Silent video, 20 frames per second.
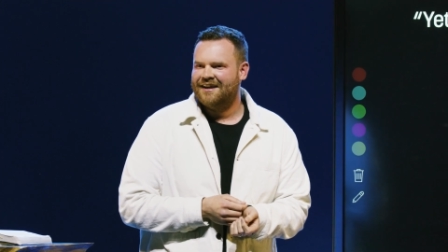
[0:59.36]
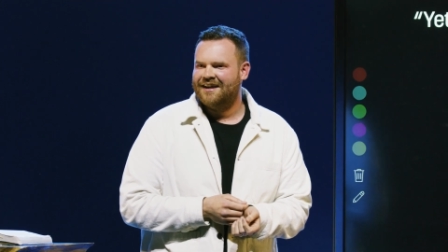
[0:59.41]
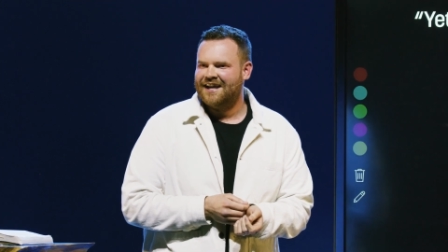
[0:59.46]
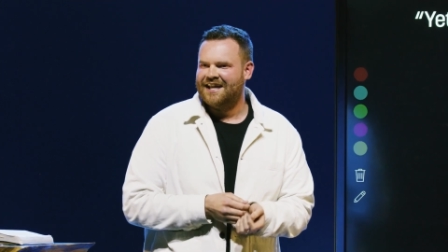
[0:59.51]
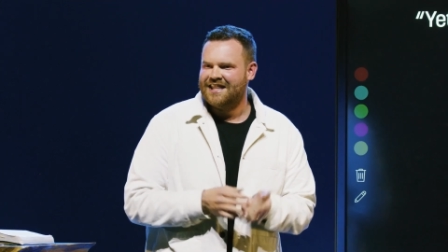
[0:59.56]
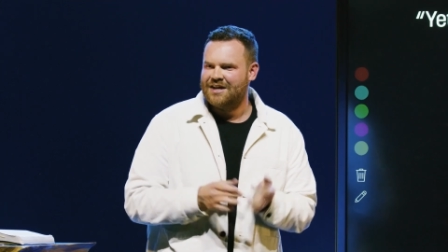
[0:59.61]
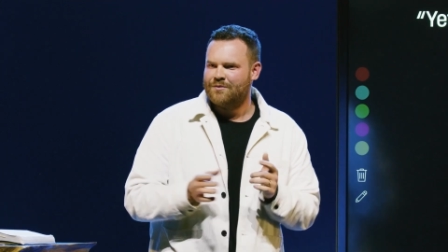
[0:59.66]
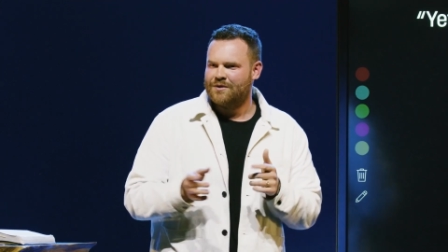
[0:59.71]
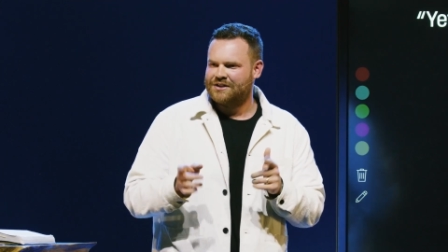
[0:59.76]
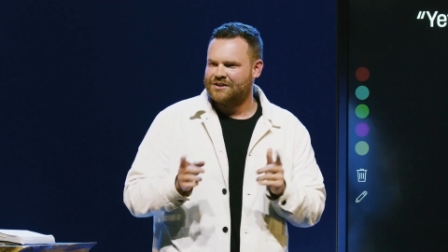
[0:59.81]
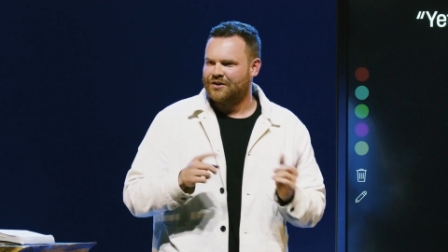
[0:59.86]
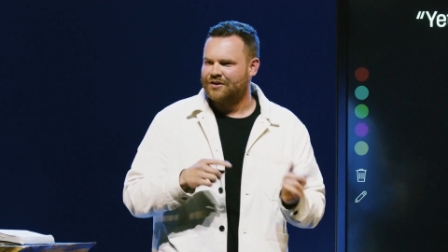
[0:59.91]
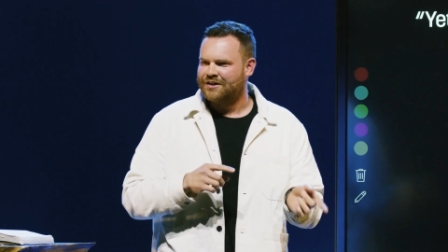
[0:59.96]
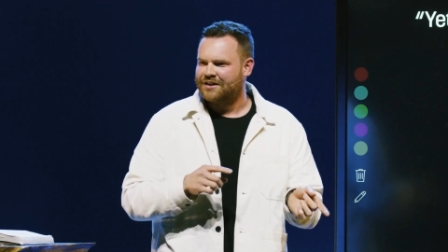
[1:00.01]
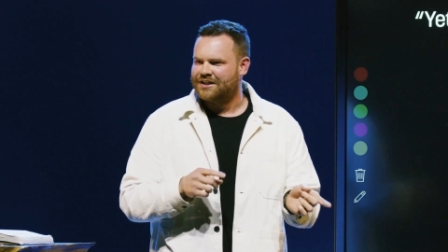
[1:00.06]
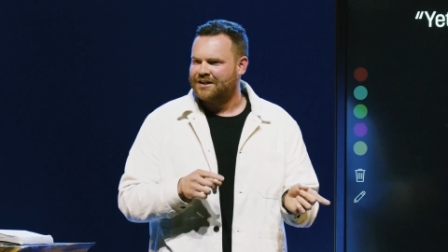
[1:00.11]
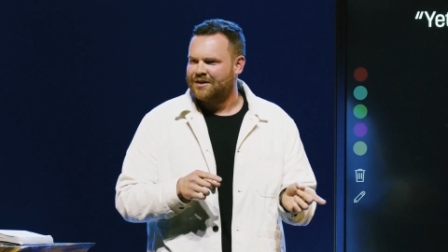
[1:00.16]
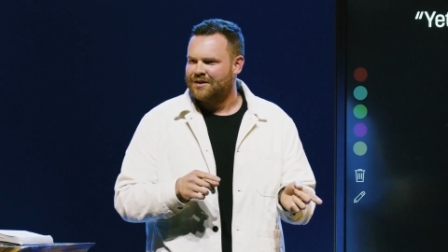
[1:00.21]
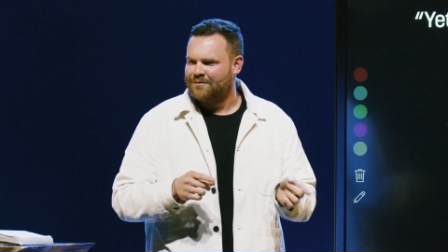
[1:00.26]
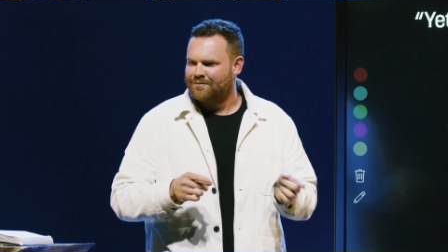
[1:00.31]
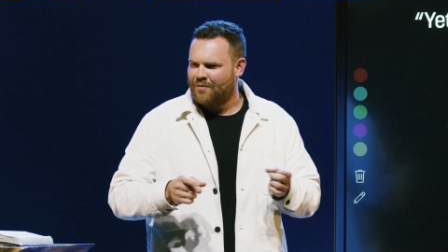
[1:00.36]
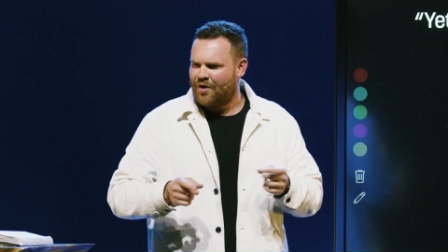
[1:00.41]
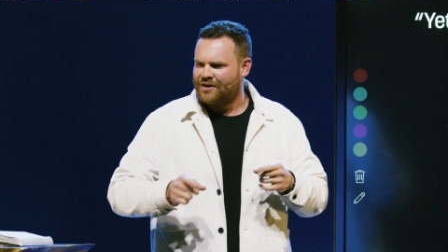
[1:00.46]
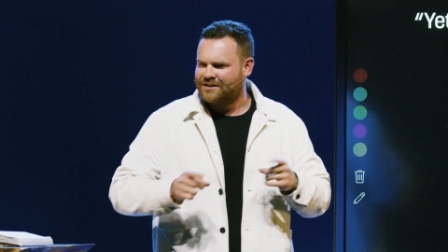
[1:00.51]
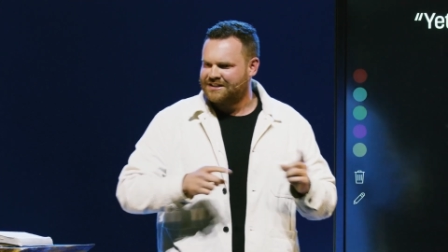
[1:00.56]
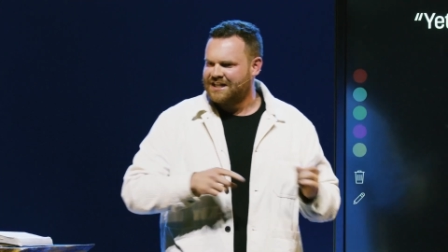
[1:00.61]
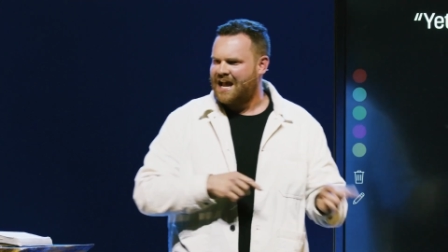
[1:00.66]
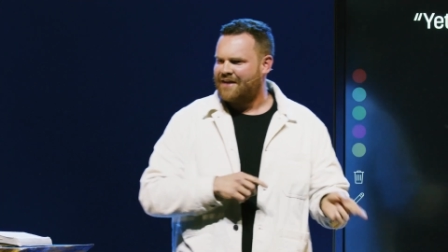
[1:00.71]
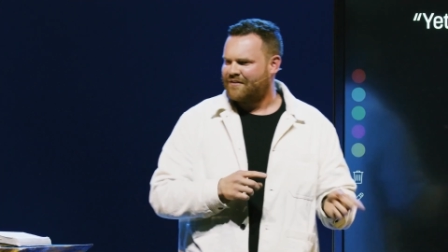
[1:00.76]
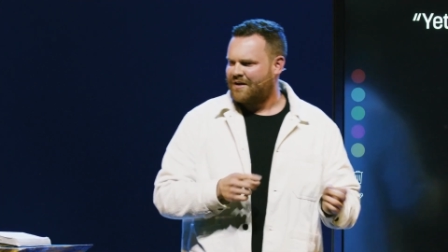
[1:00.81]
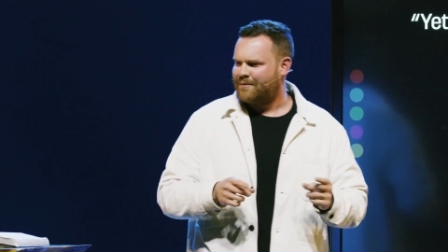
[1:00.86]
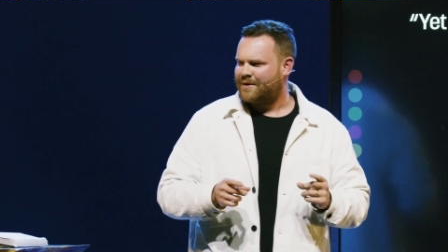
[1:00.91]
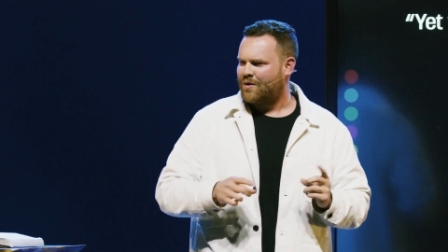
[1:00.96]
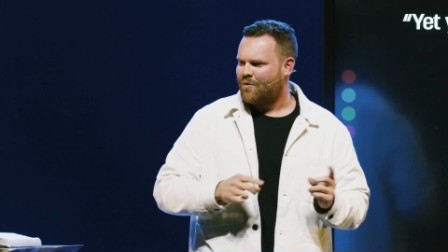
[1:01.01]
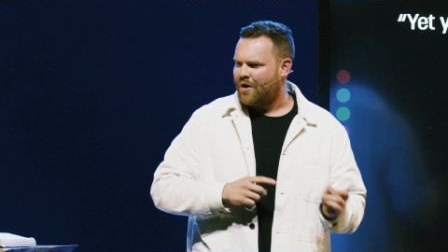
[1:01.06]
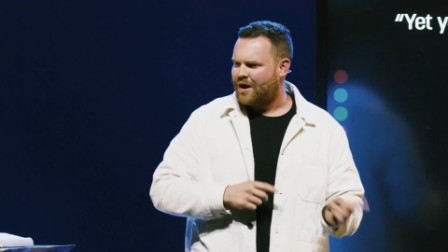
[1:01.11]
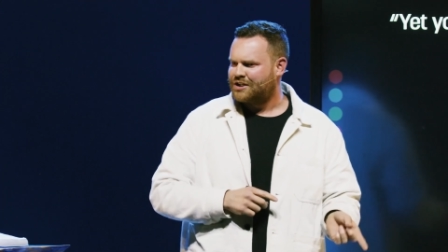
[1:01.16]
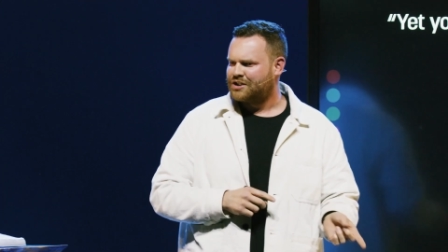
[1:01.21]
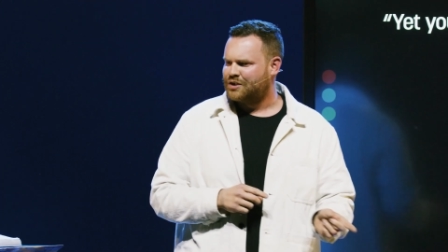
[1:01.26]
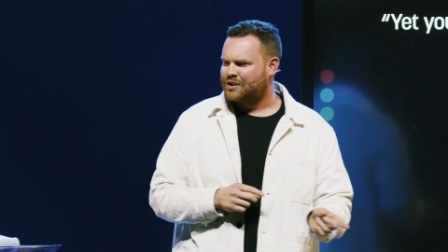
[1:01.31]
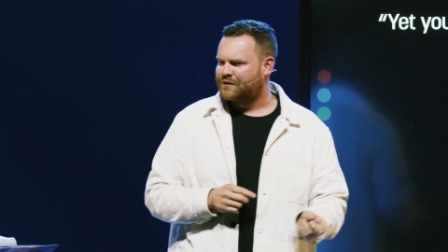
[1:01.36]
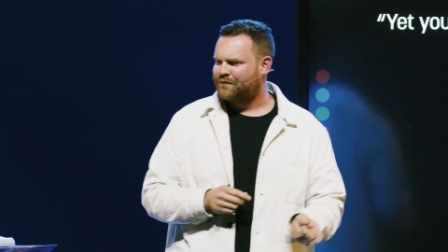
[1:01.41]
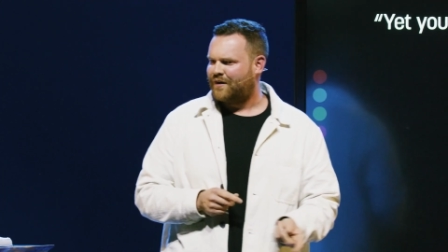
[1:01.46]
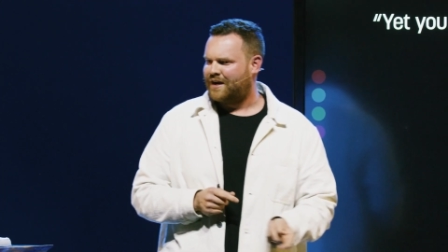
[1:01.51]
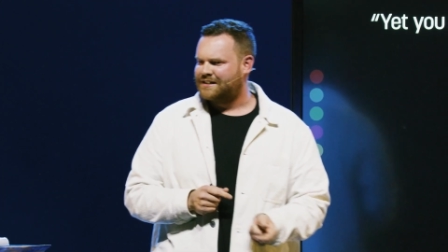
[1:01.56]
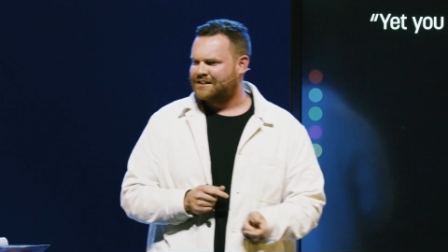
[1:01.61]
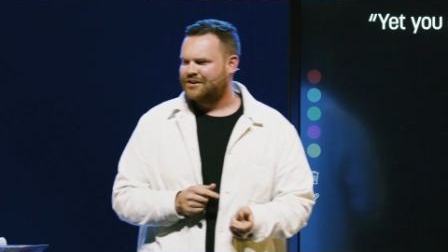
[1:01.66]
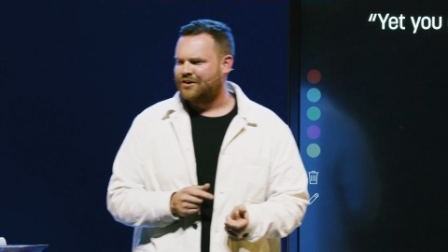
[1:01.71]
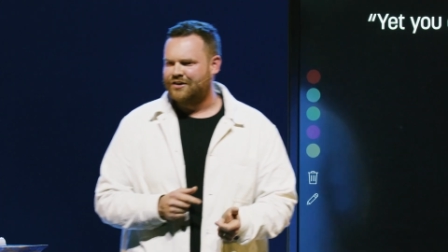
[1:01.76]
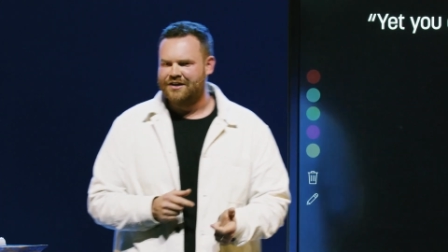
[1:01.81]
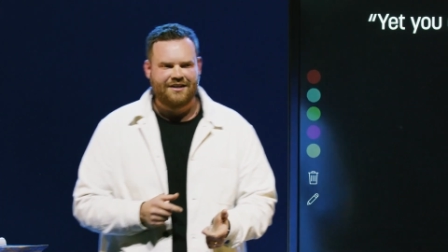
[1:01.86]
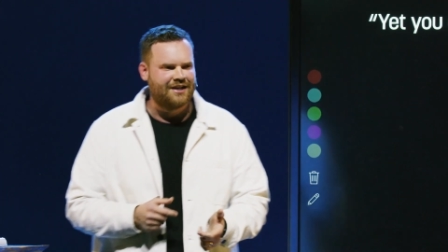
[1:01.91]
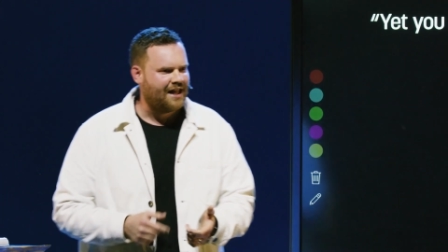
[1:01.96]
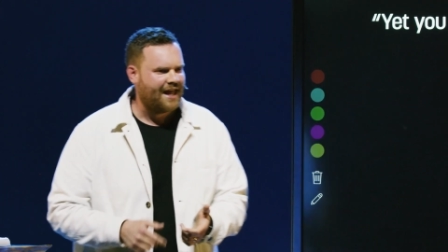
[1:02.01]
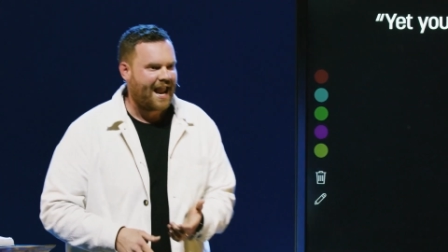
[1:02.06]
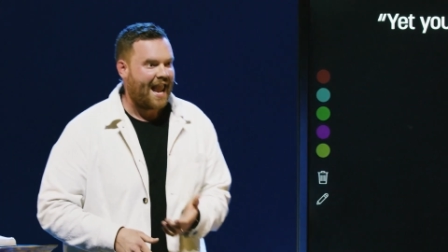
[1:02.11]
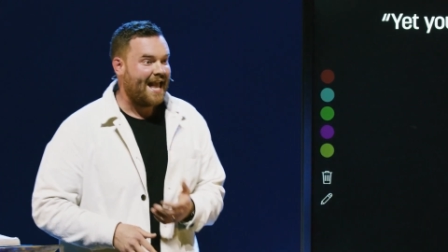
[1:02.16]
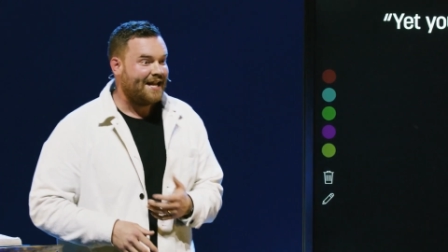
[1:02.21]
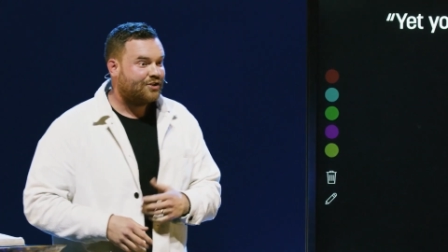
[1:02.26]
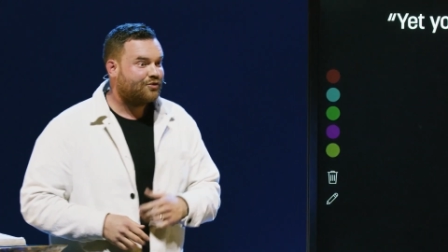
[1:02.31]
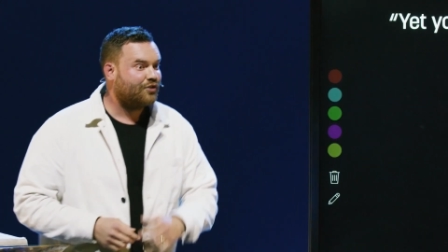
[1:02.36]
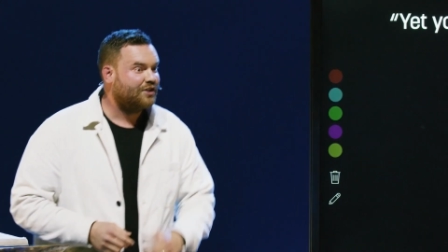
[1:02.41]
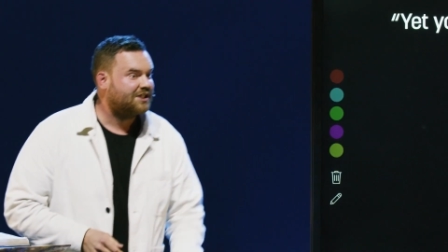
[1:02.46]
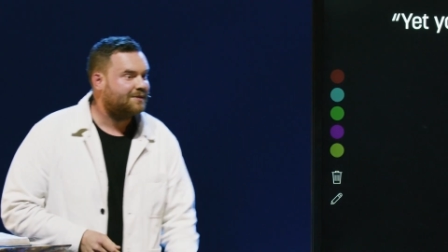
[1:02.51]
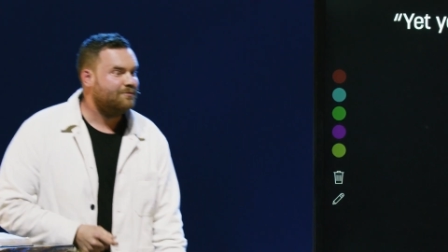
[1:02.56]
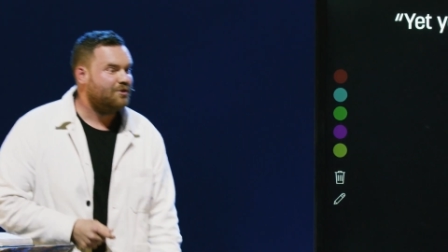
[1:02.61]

And then what turned into mall staff coming and watching those fights turned into like entrance